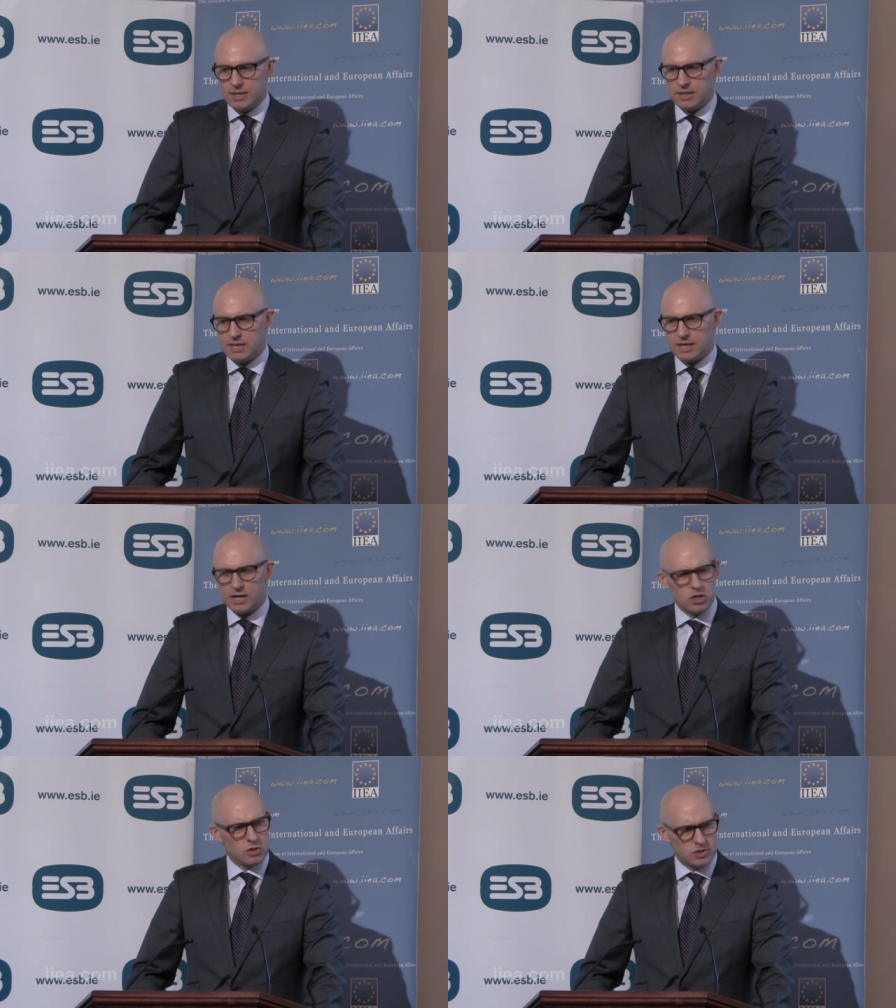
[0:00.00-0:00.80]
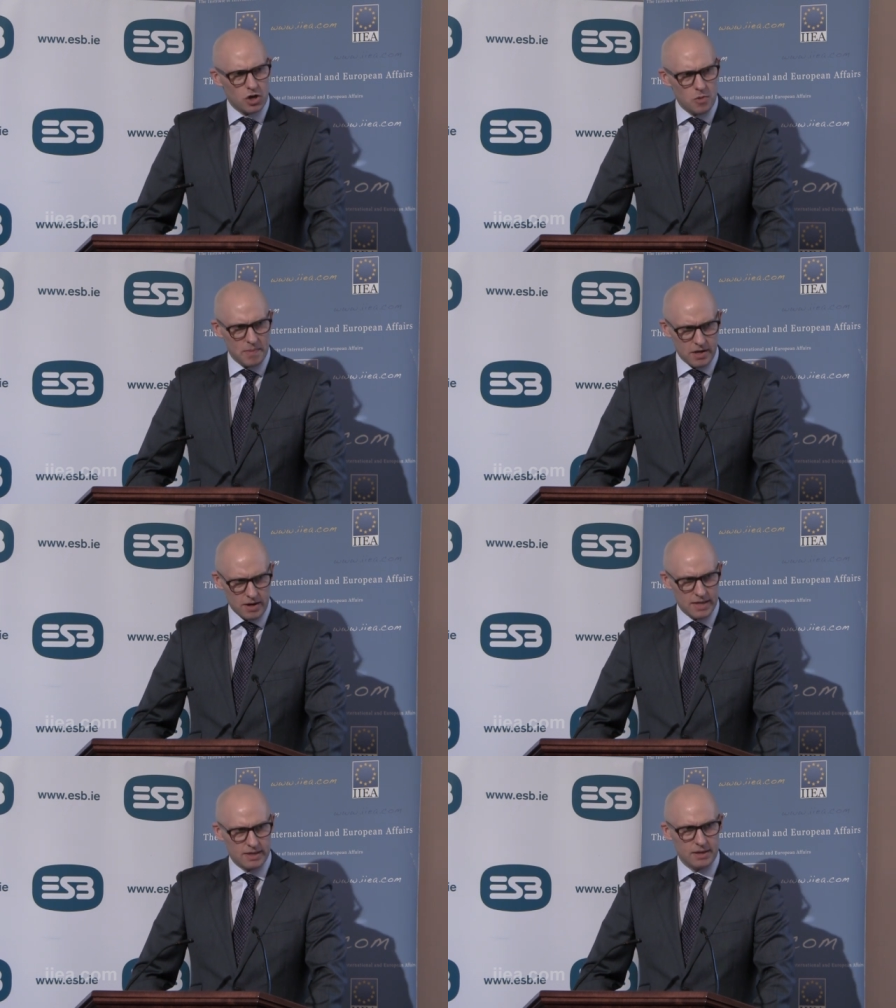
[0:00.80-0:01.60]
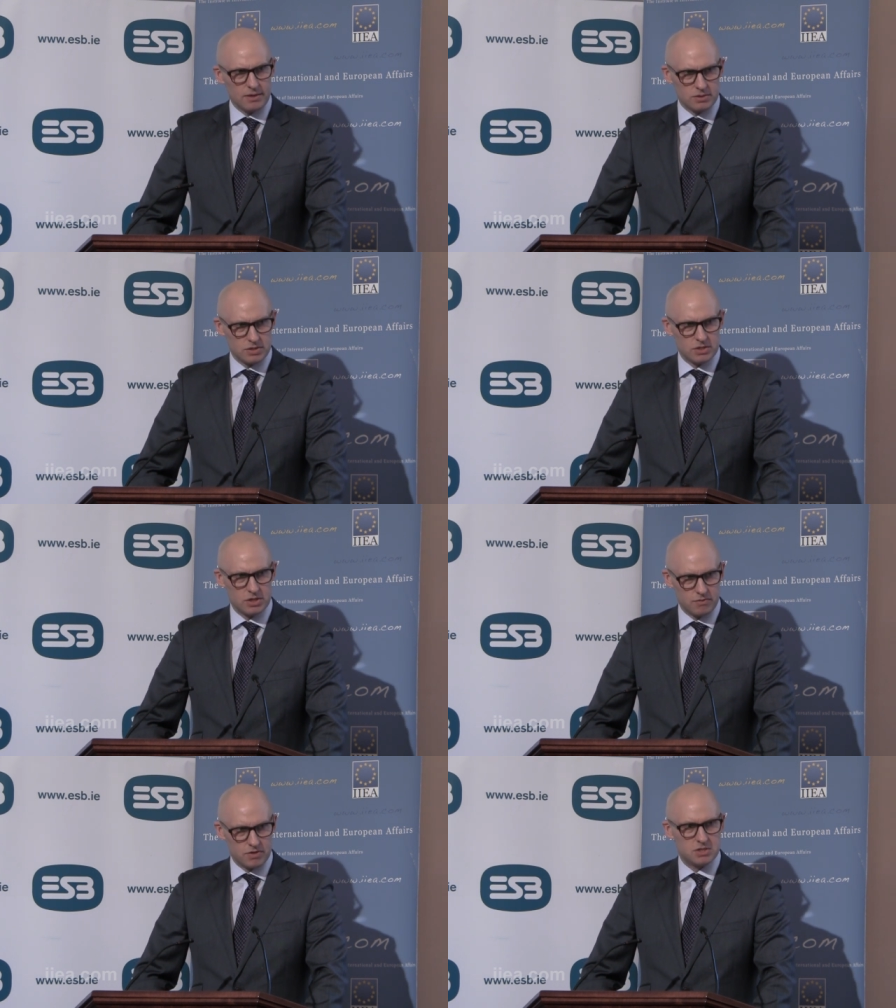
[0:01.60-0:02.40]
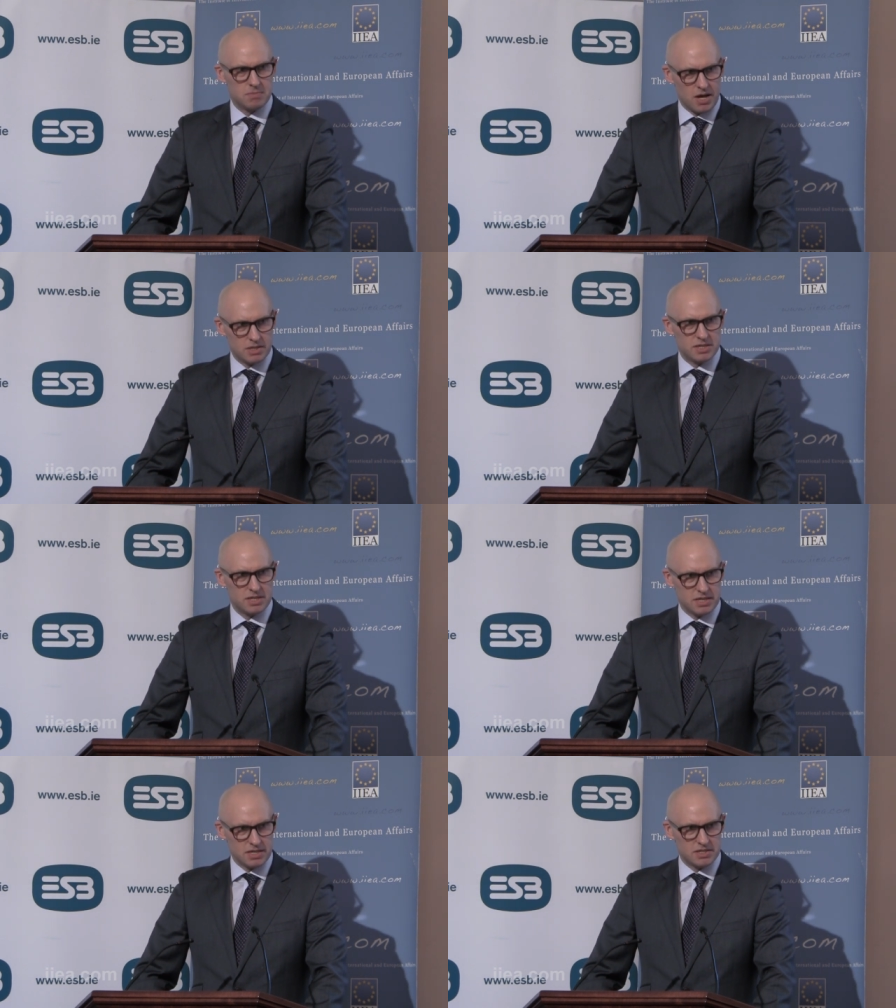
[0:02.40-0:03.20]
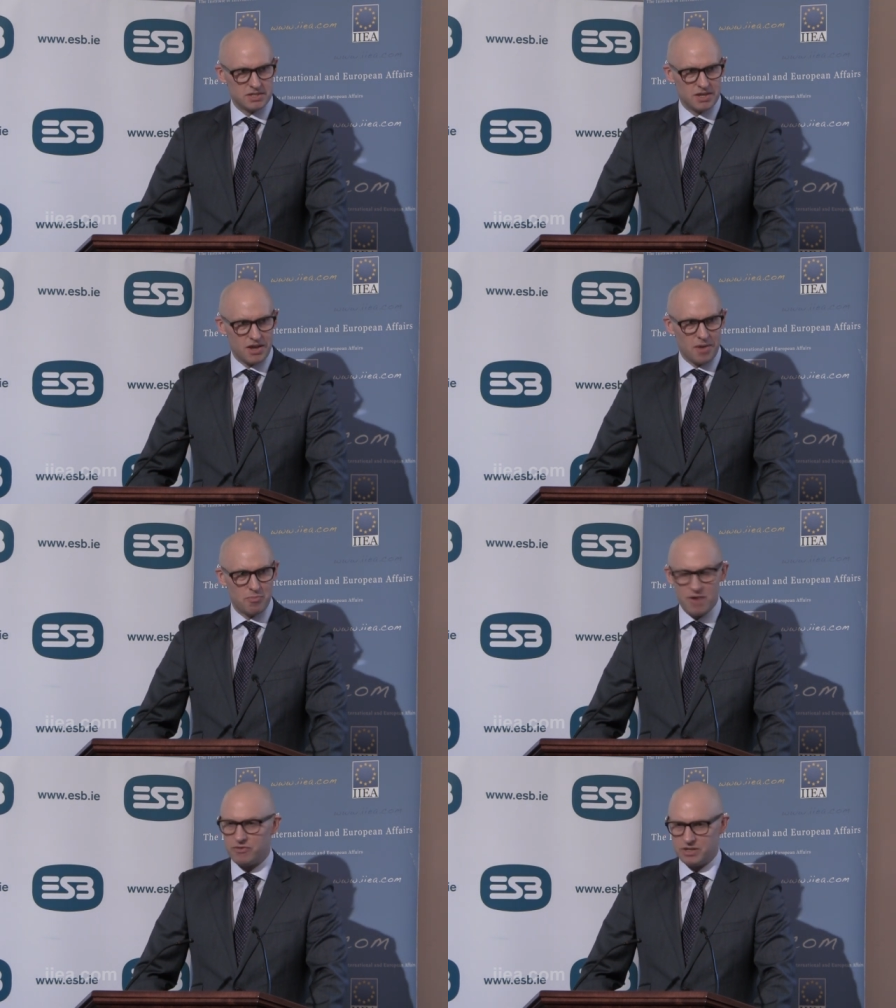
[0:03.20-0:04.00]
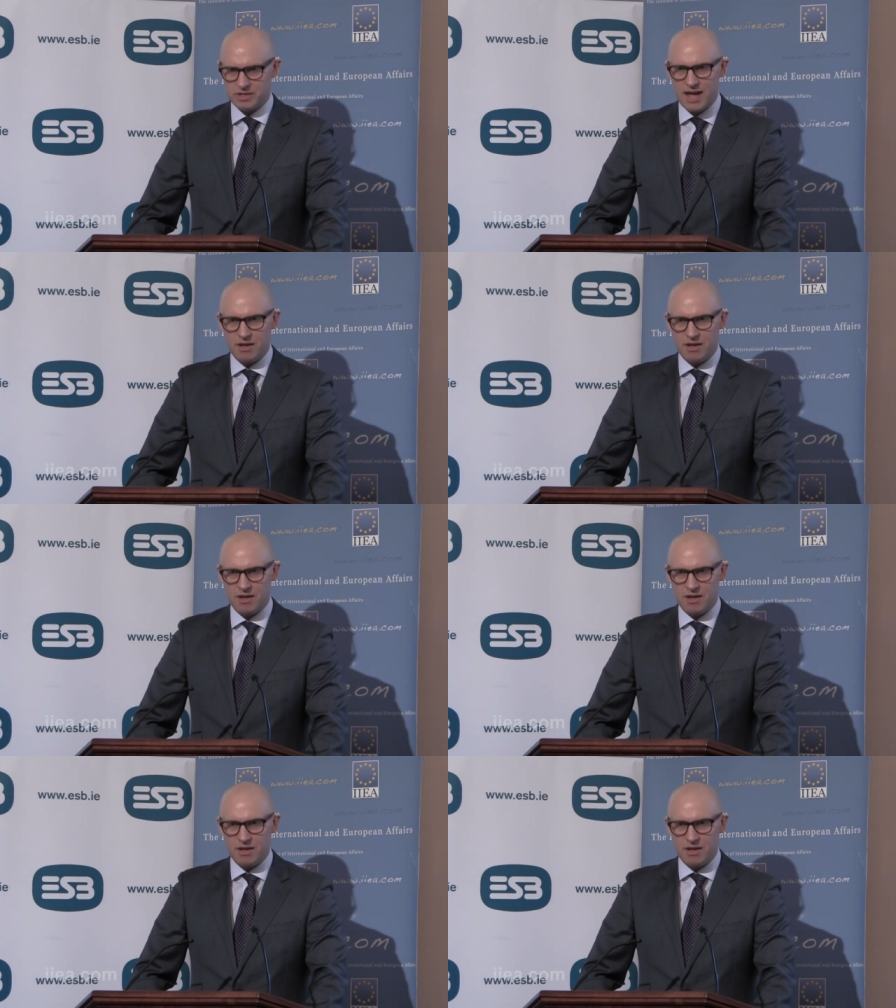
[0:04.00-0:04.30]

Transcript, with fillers: the kind of utopian ideals of the smart cities are prevalent